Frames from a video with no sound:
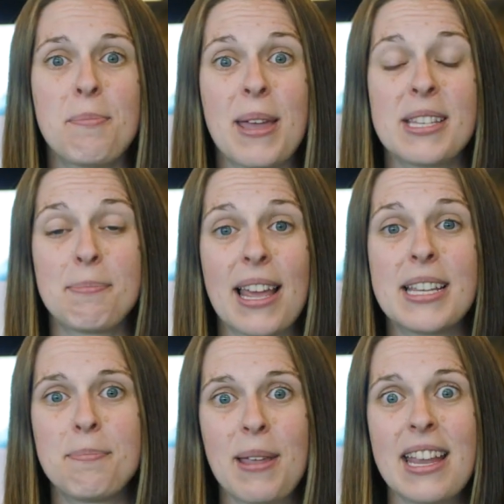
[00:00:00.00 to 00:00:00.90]
the best
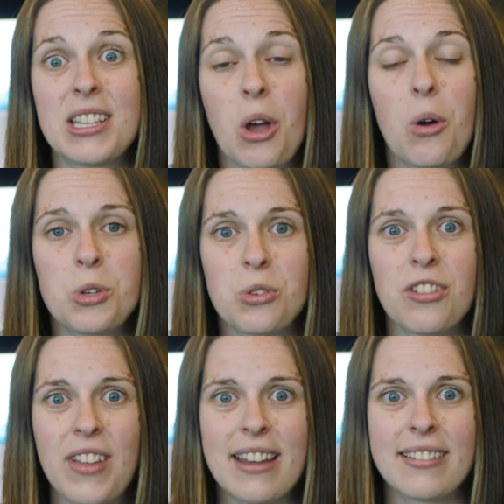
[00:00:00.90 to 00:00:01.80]
place be to hold
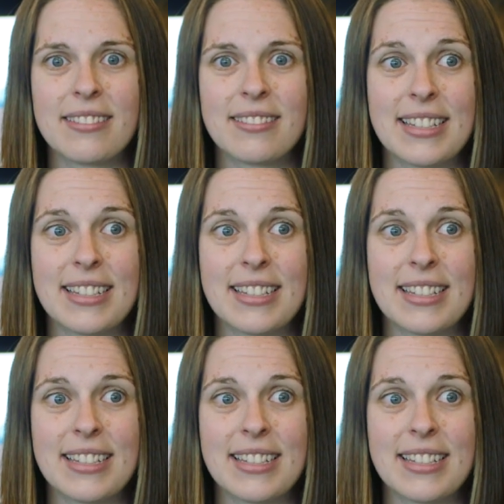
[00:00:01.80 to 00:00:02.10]
your event?